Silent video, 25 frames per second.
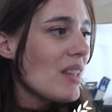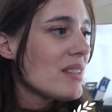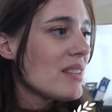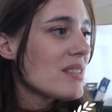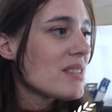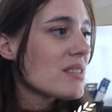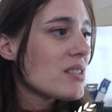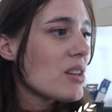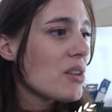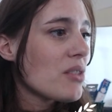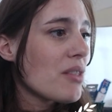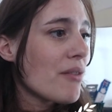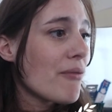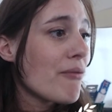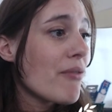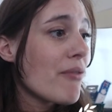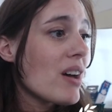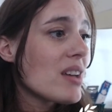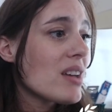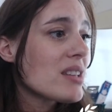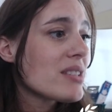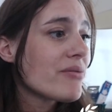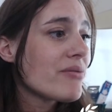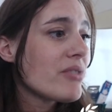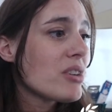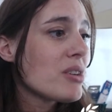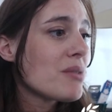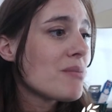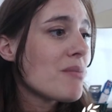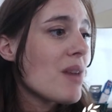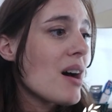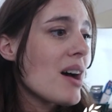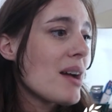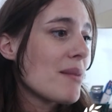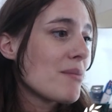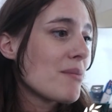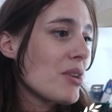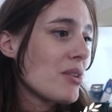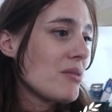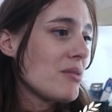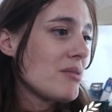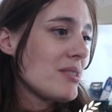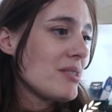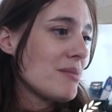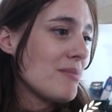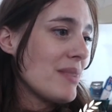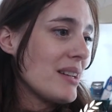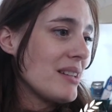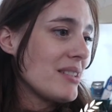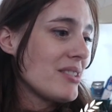So the first film I'm going
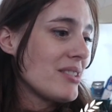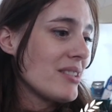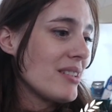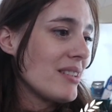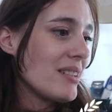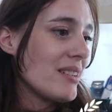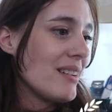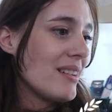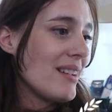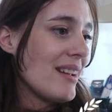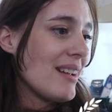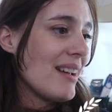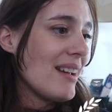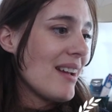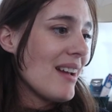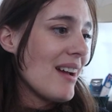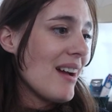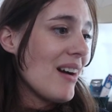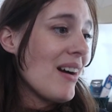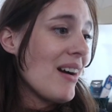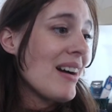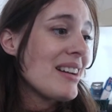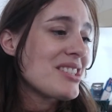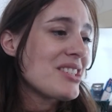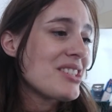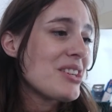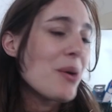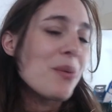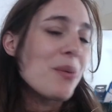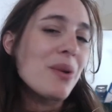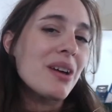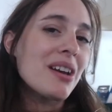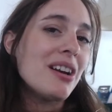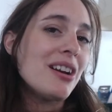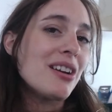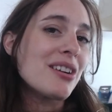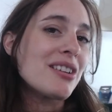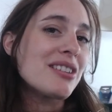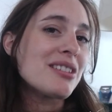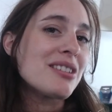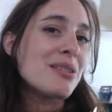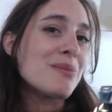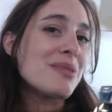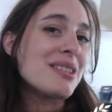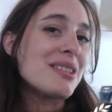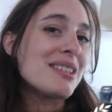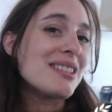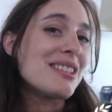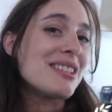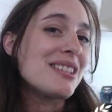to mention, actually no, we're going to look at some
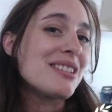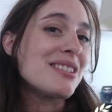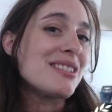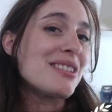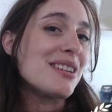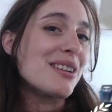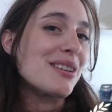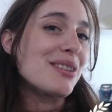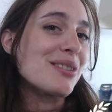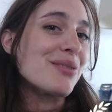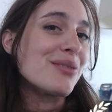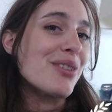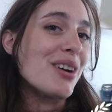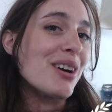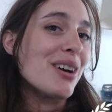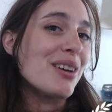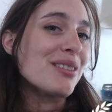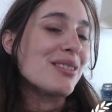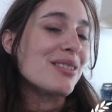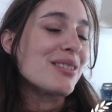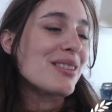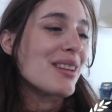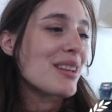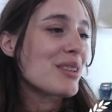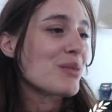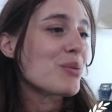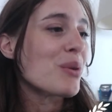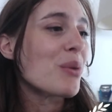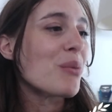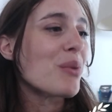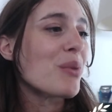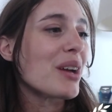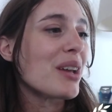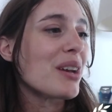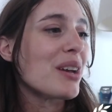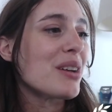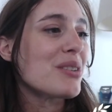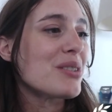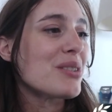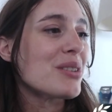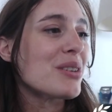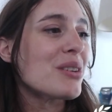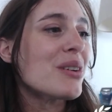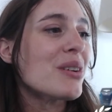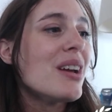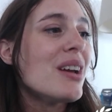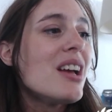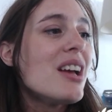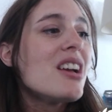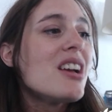statistics first. That's what we're going to
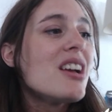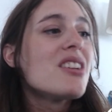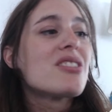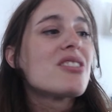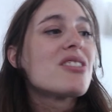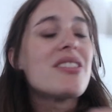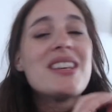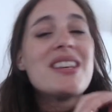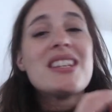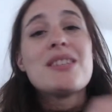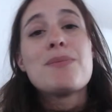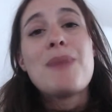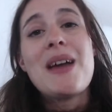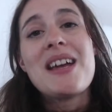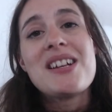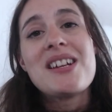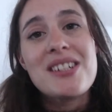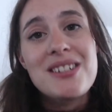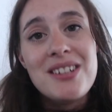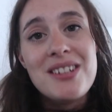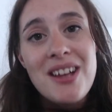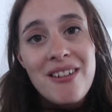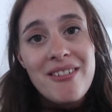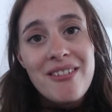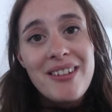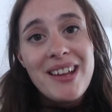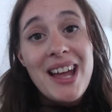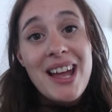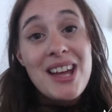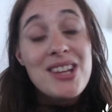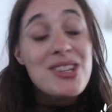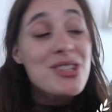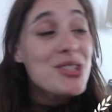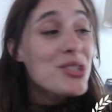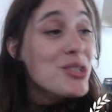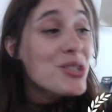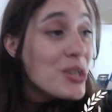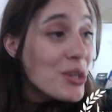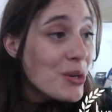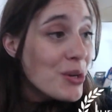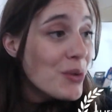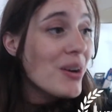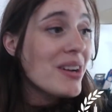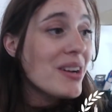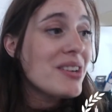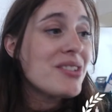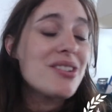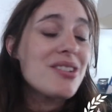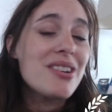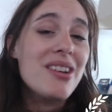do. So this page has currently had
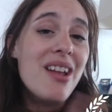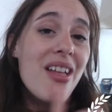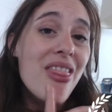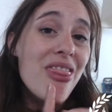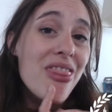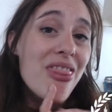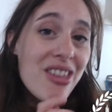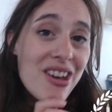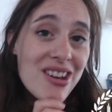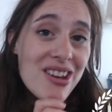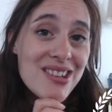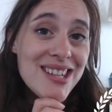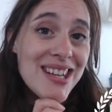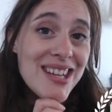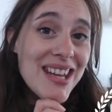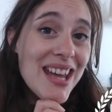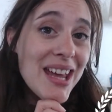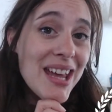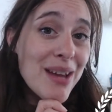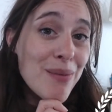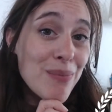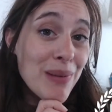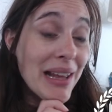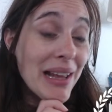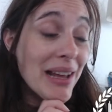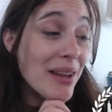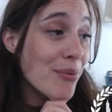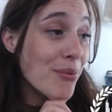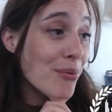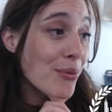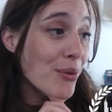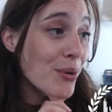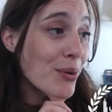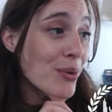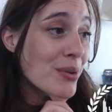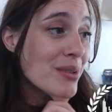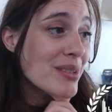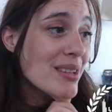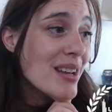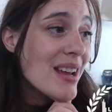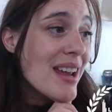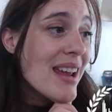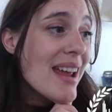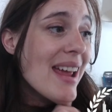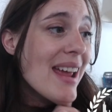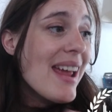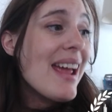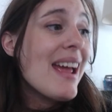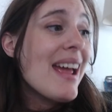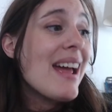238 playthroughs.
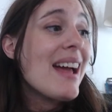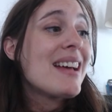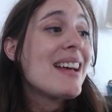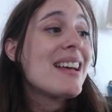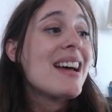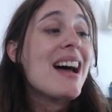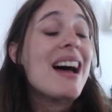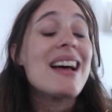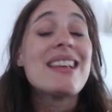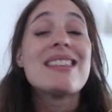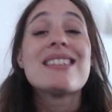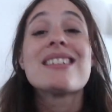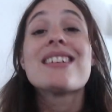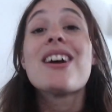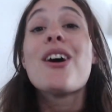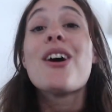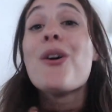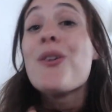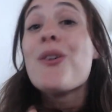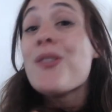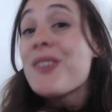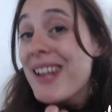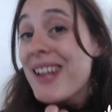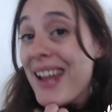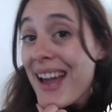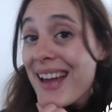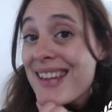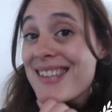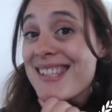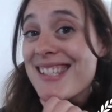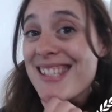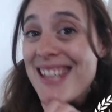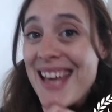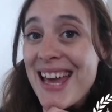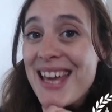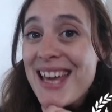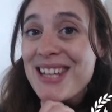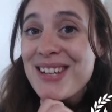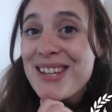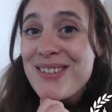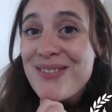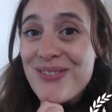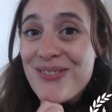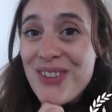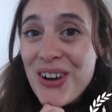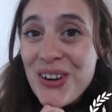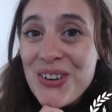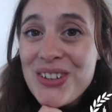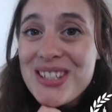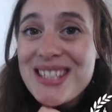It has only had 10
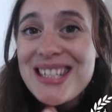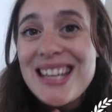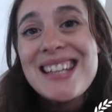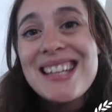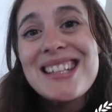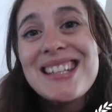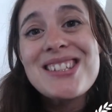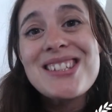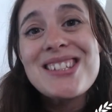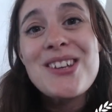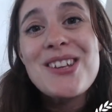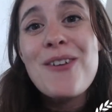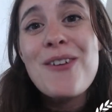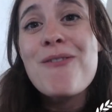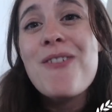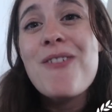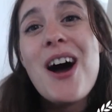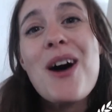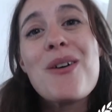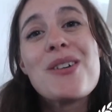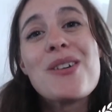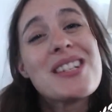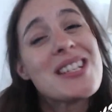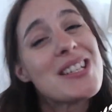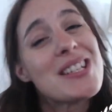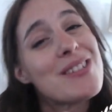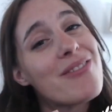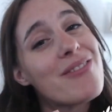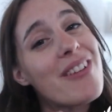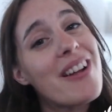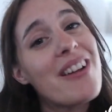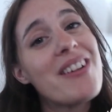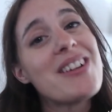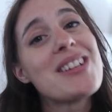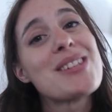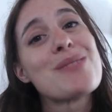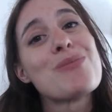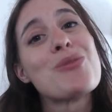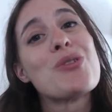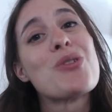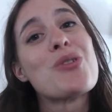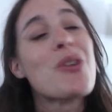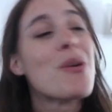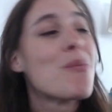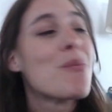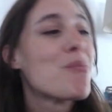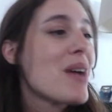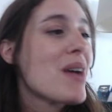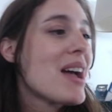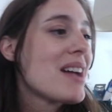votes in so far, which is very small
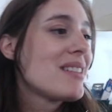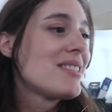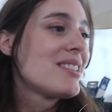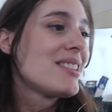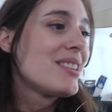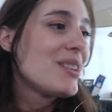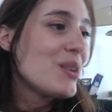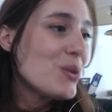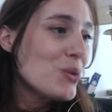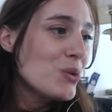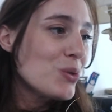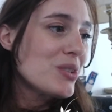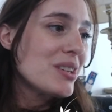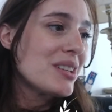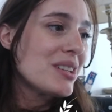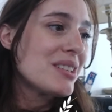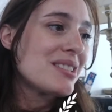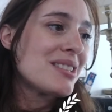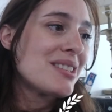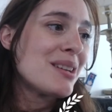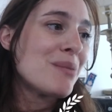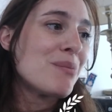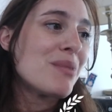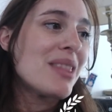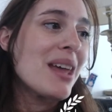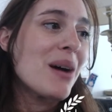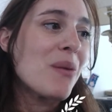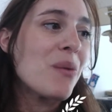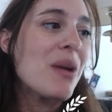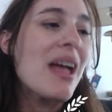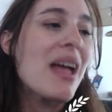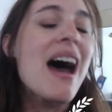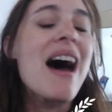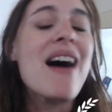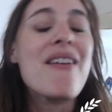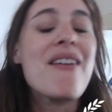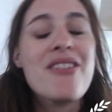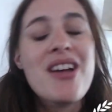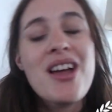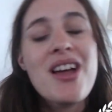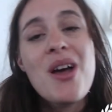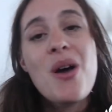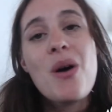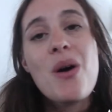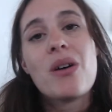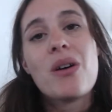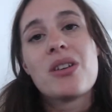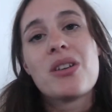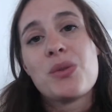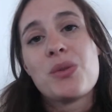compared to the audience number that we have,
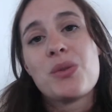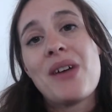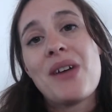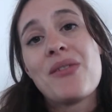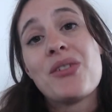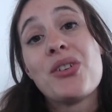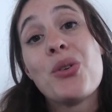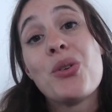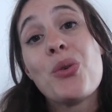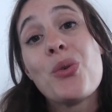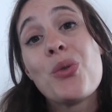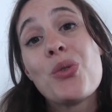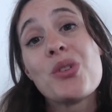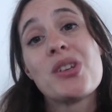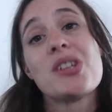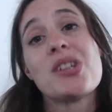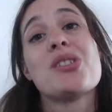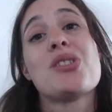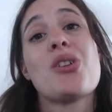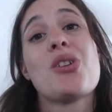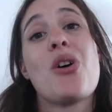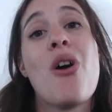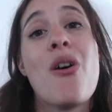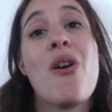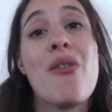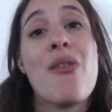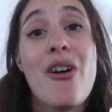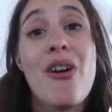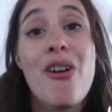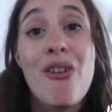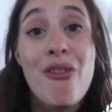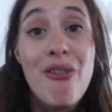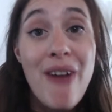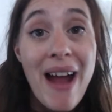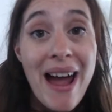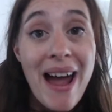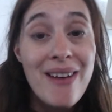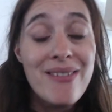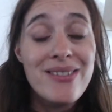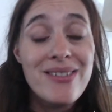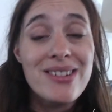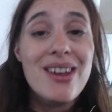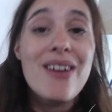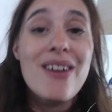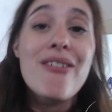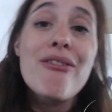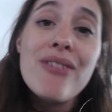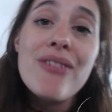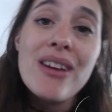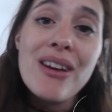because we have an audience of around
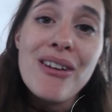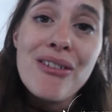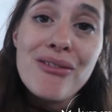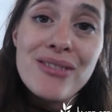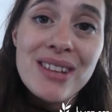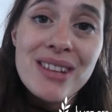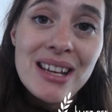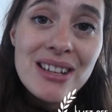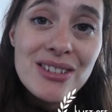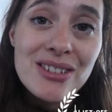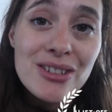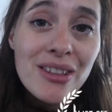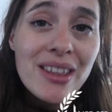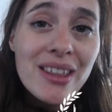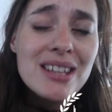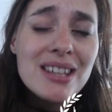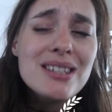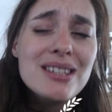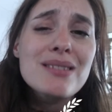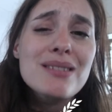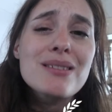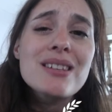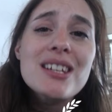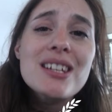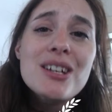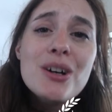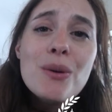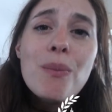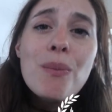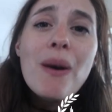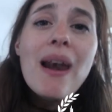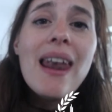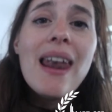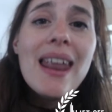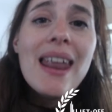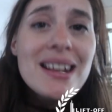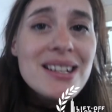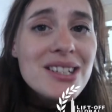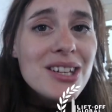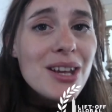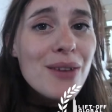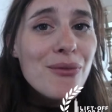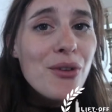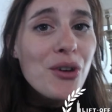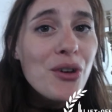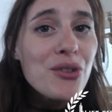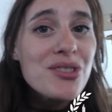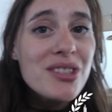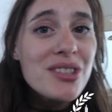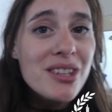50. So there's still plenty of
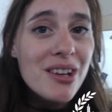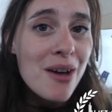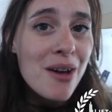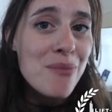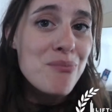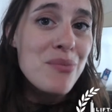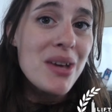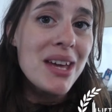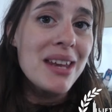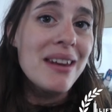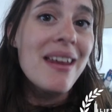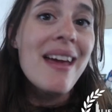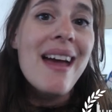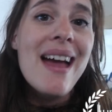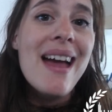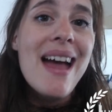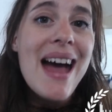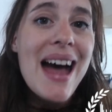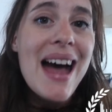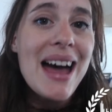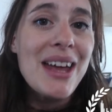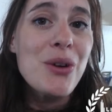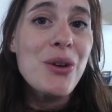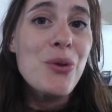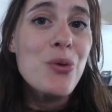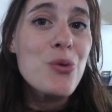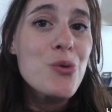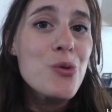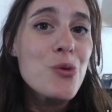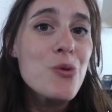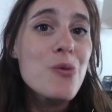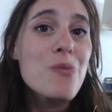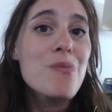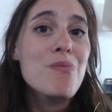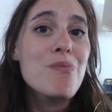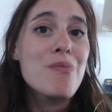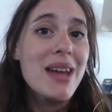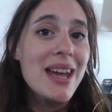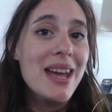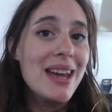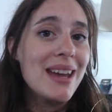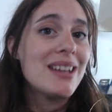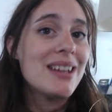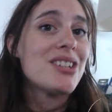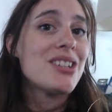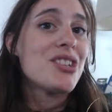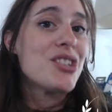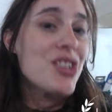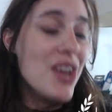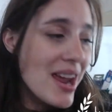votes to come in, and all
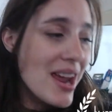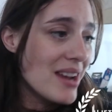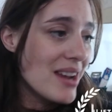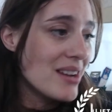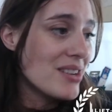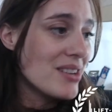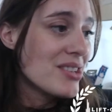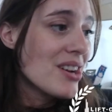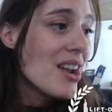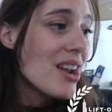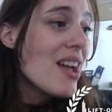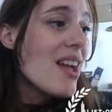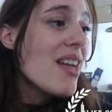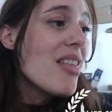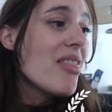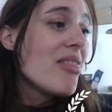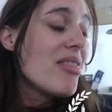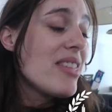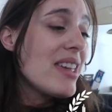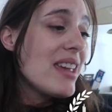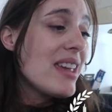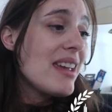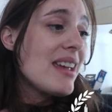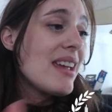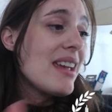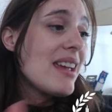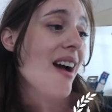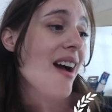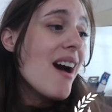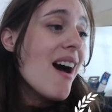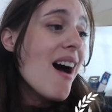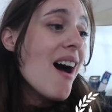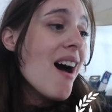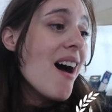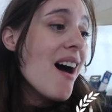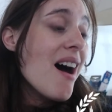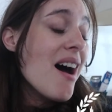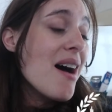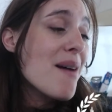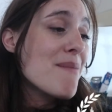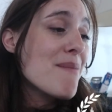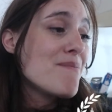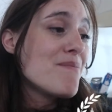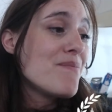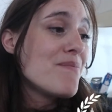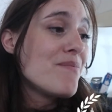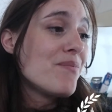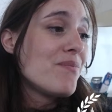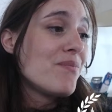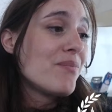may change. The
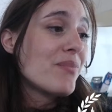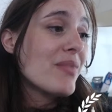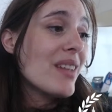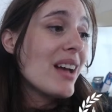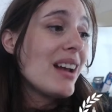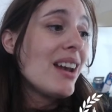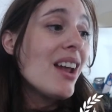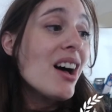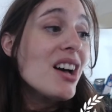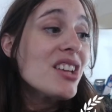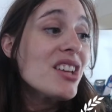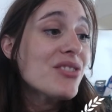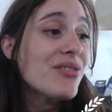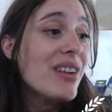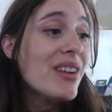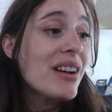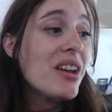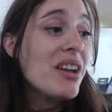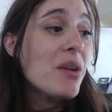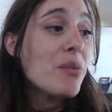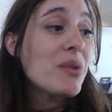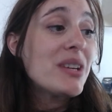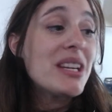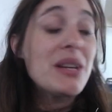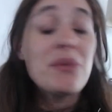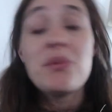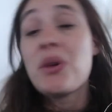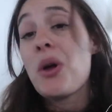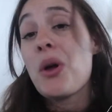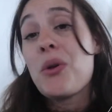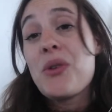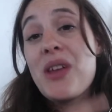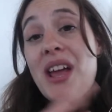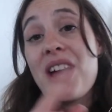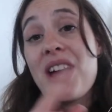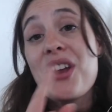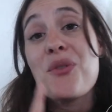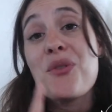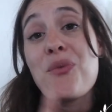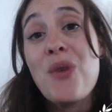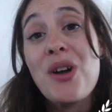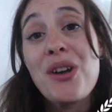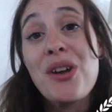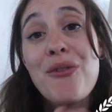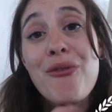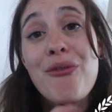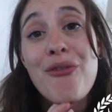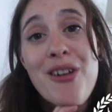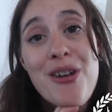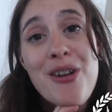last roundup we did, we only had
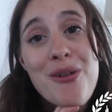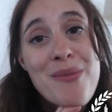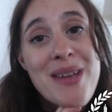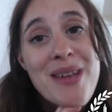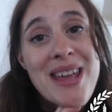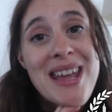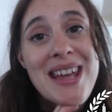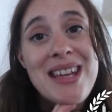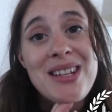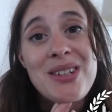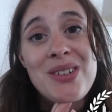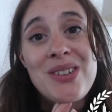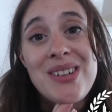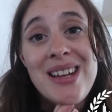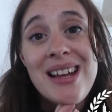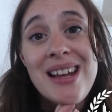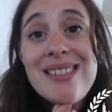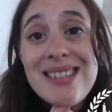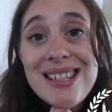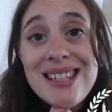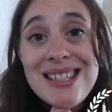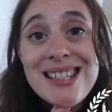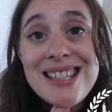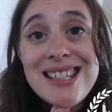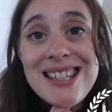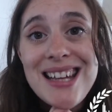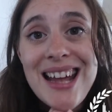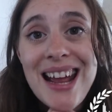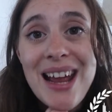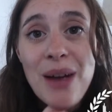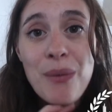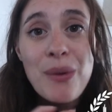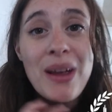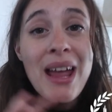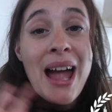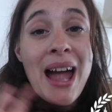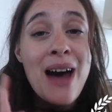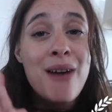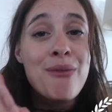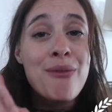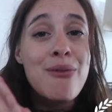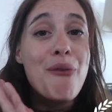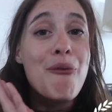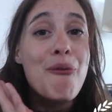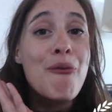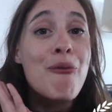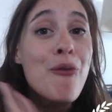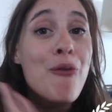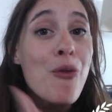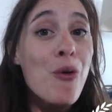1 film here to announce, and today we have
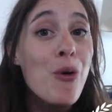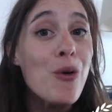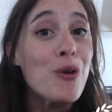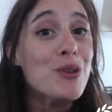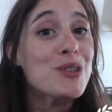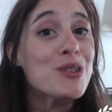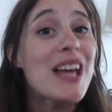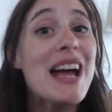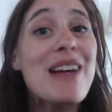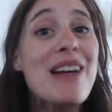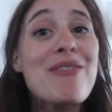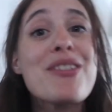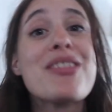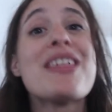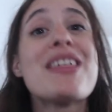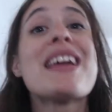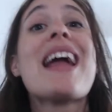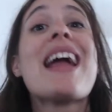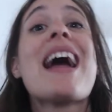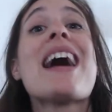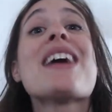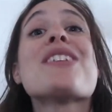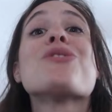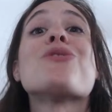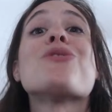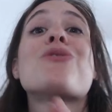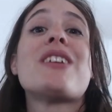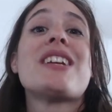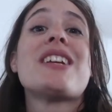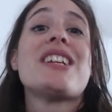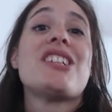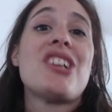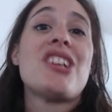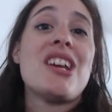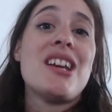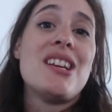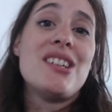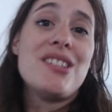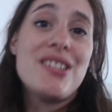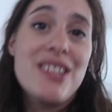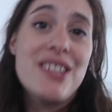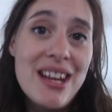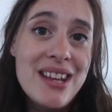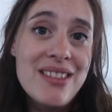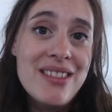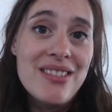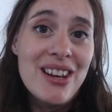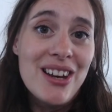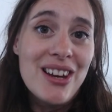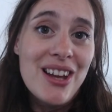4. So everything has already changed
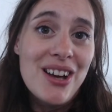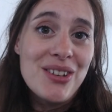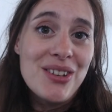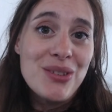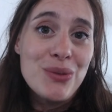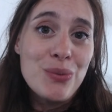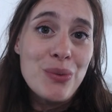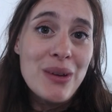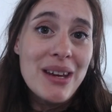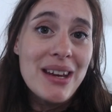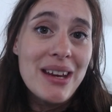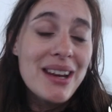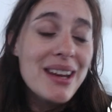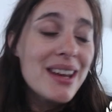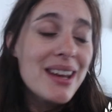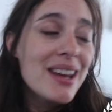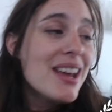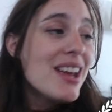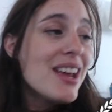in the last week.